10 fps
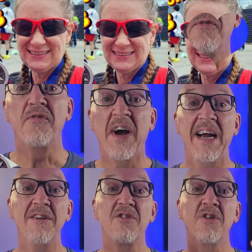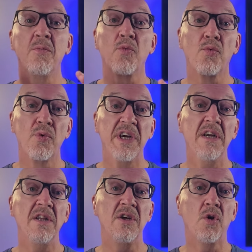and you find some
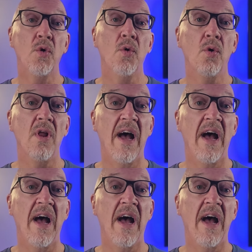really cool